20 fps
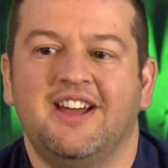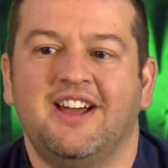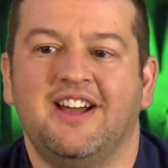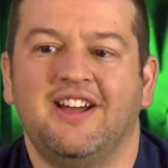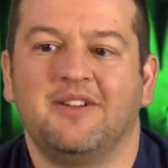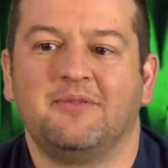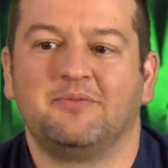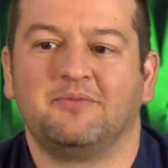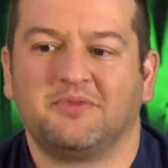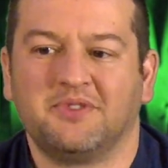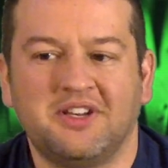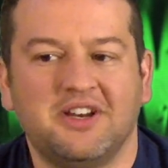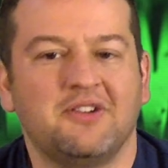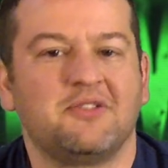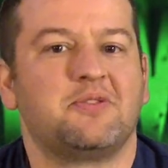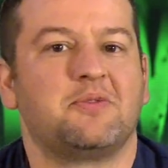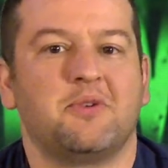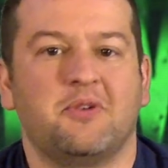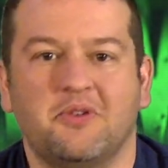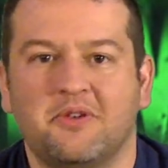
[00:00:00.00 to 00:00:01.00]
You
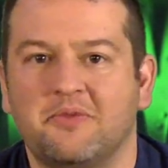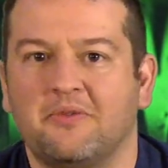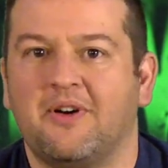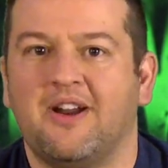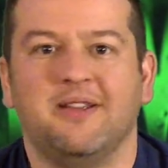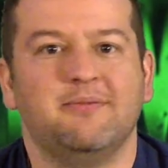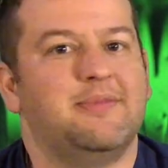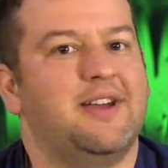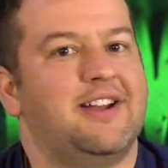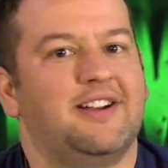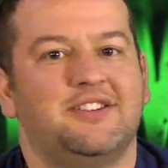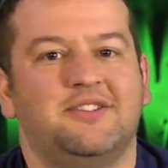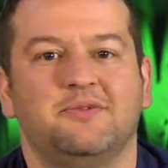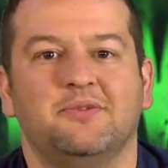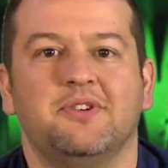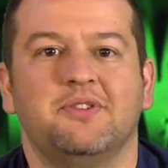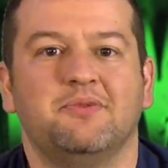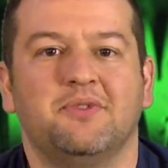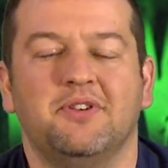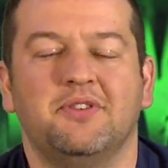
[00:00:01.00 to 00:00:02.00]
know, throwing right back to
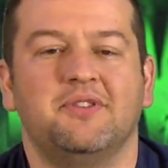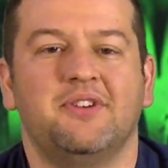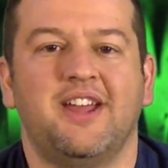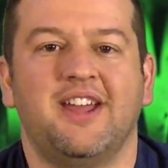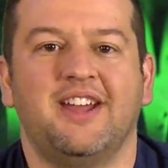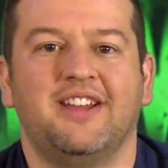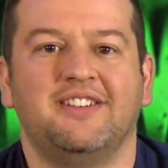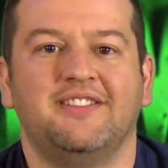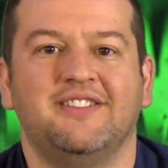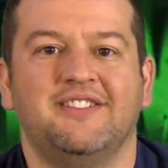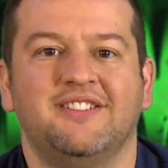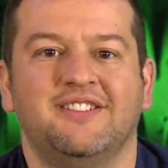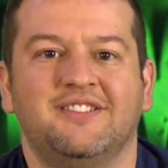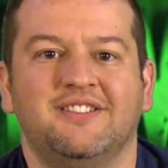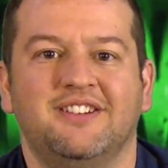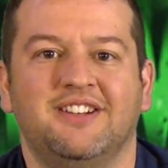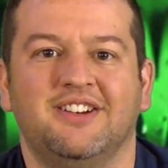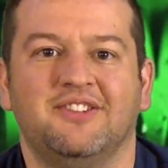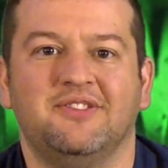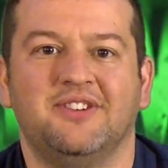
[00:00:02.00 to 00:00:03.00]
what Rodan,
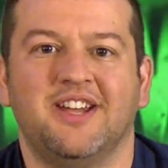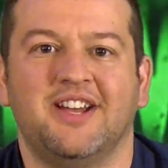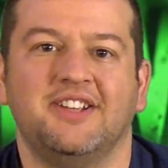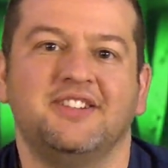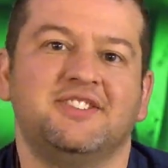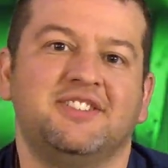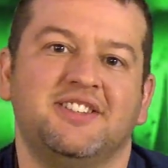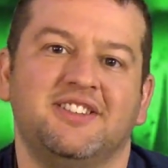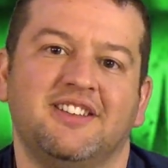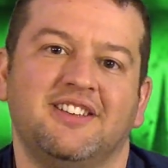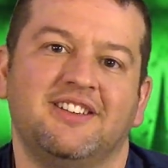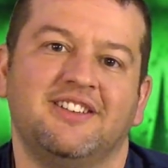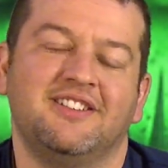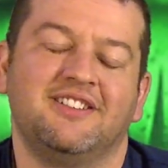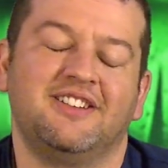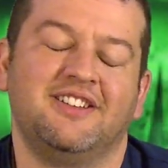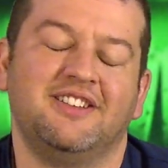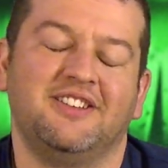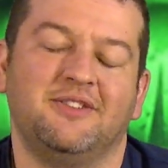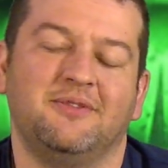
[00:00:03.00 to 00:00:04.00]
you know, does in
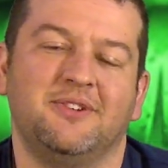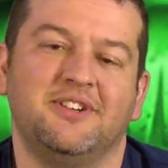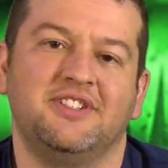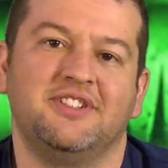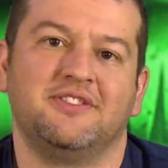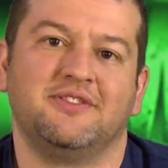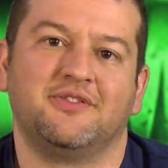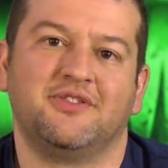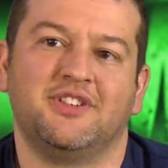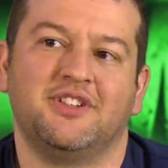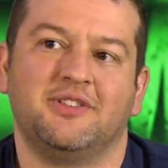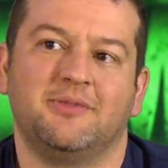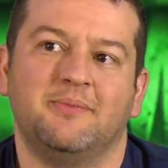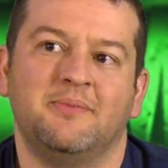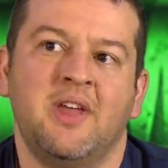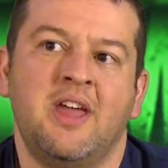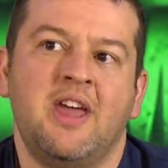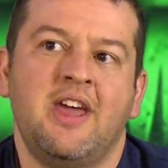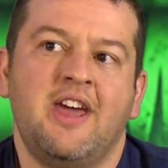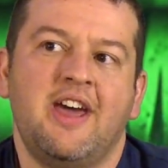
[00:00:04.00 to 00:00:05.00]
the original film.